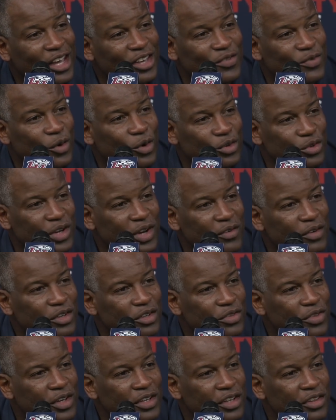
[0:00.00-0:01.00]
as far as on every
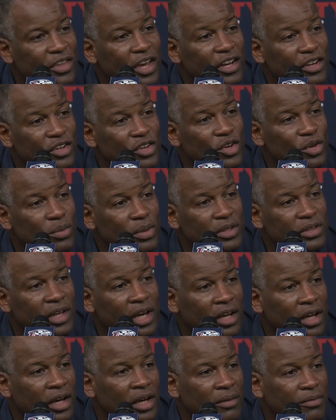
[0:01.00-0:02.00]
little thing that they do, but
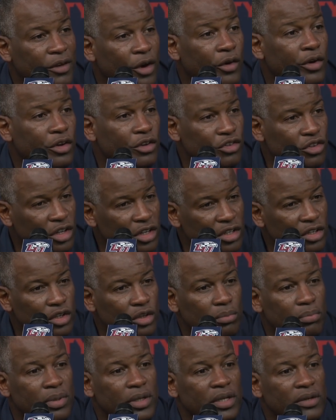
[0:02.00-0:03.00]
uh, there is a
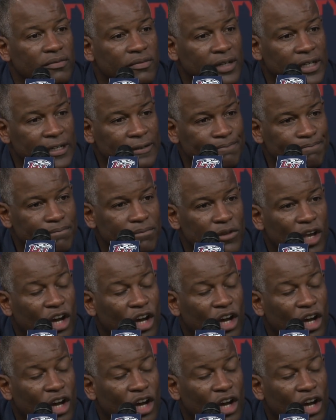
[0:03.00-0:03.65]
little bit of of uh,